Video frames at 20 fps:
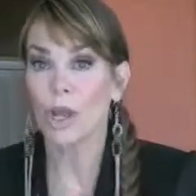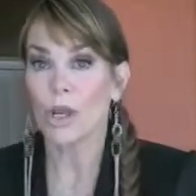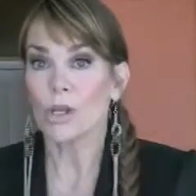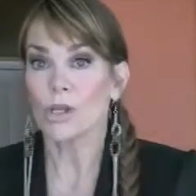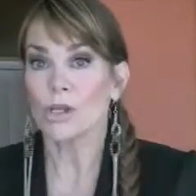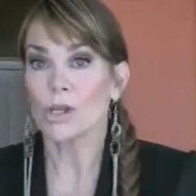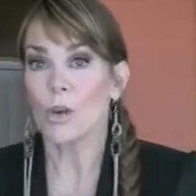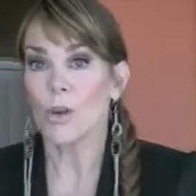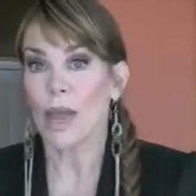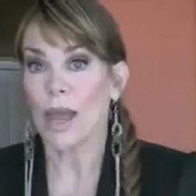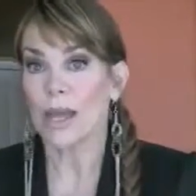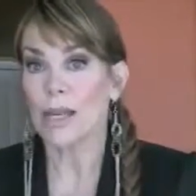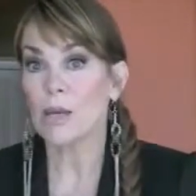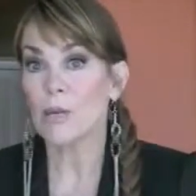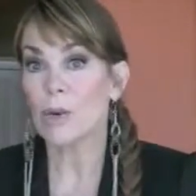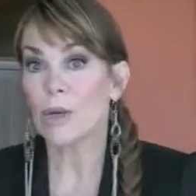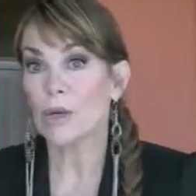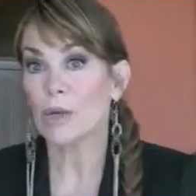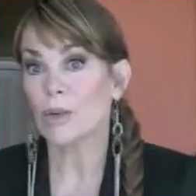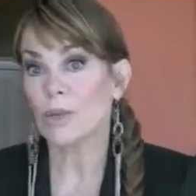So
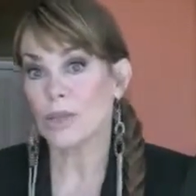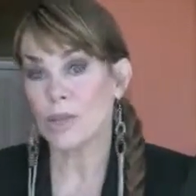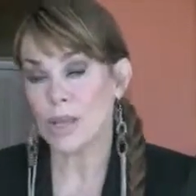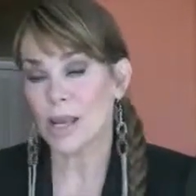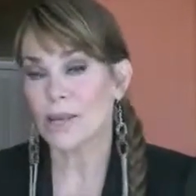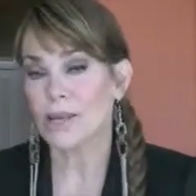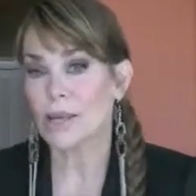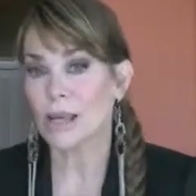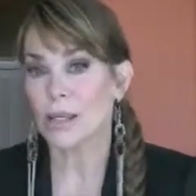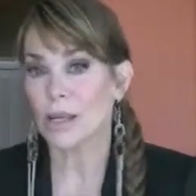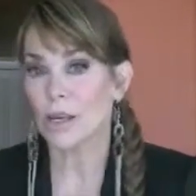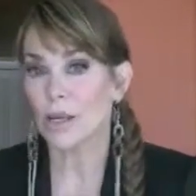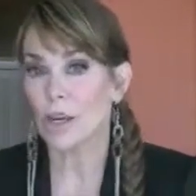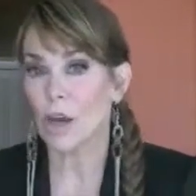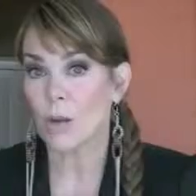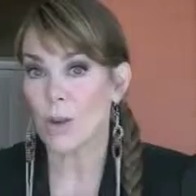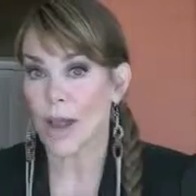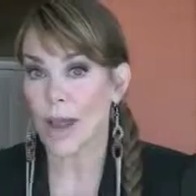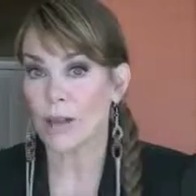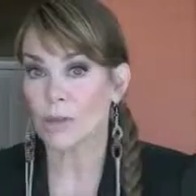anyone who says they can
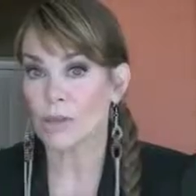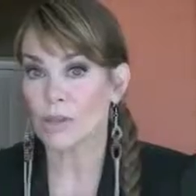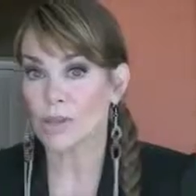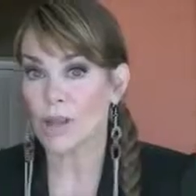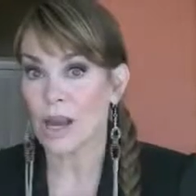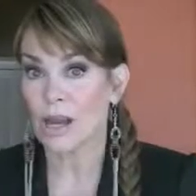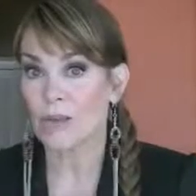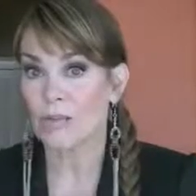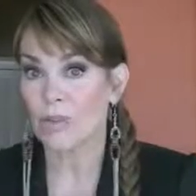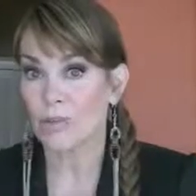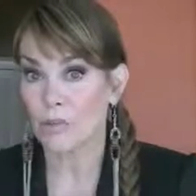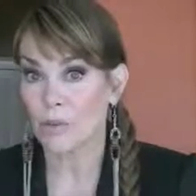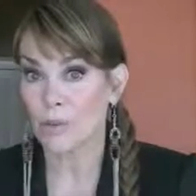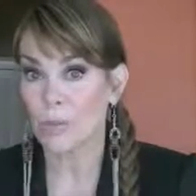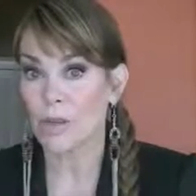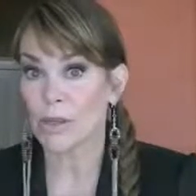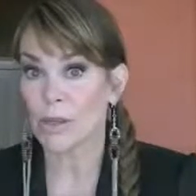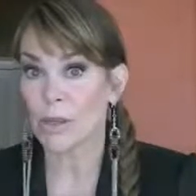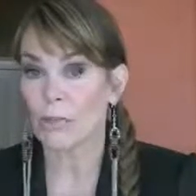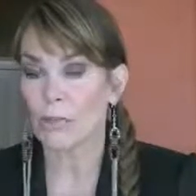go outside of the
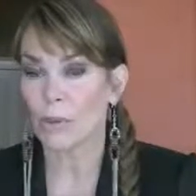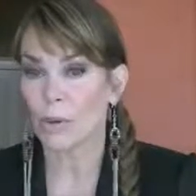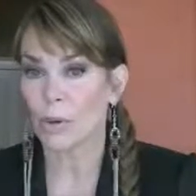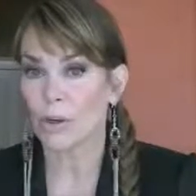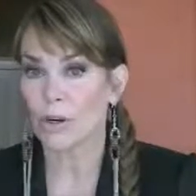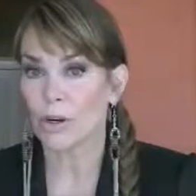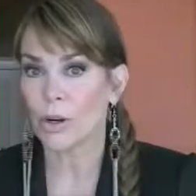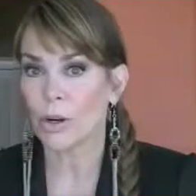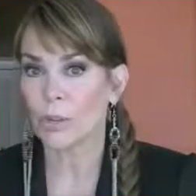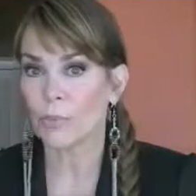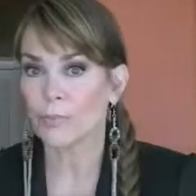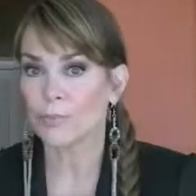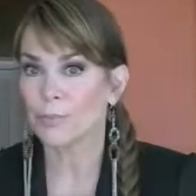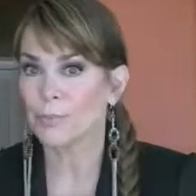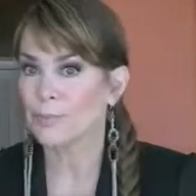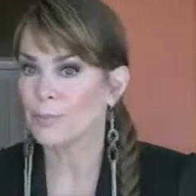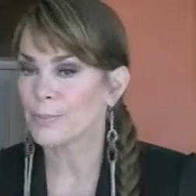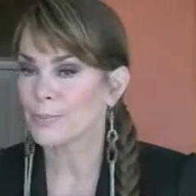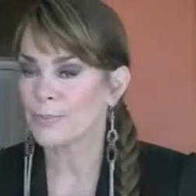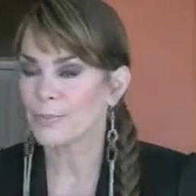vermilion border,
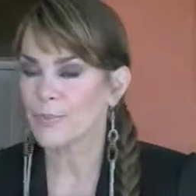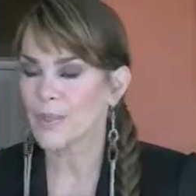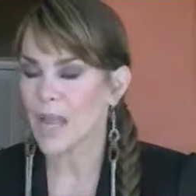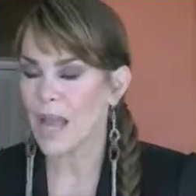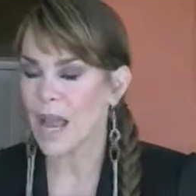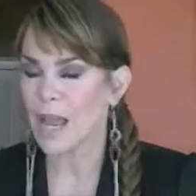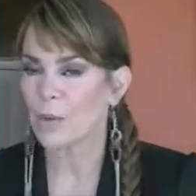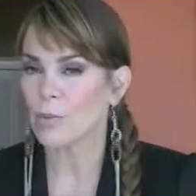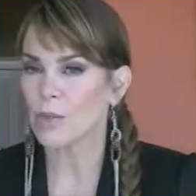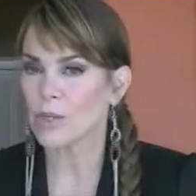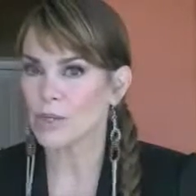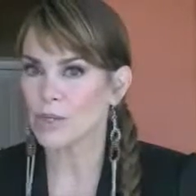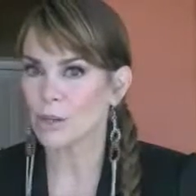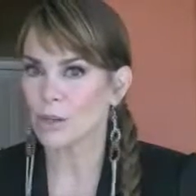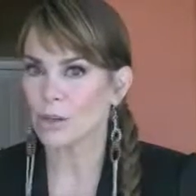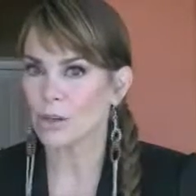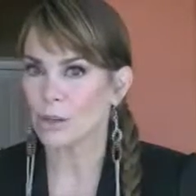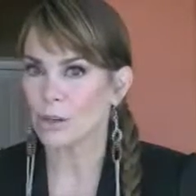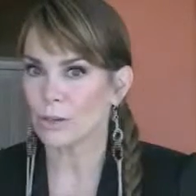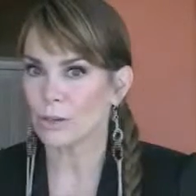I would
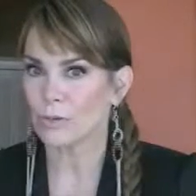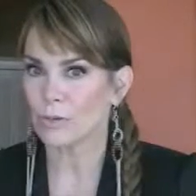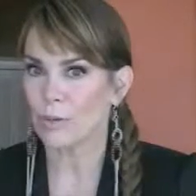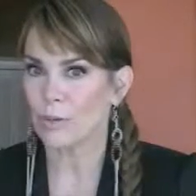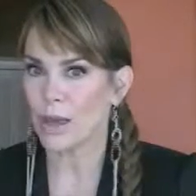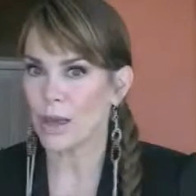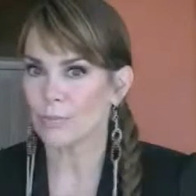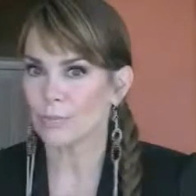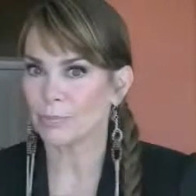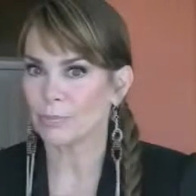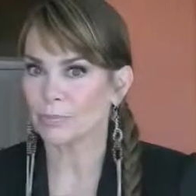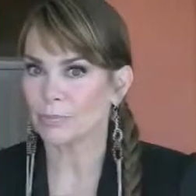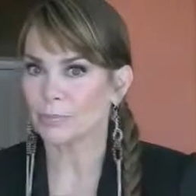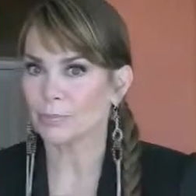steer clear from them.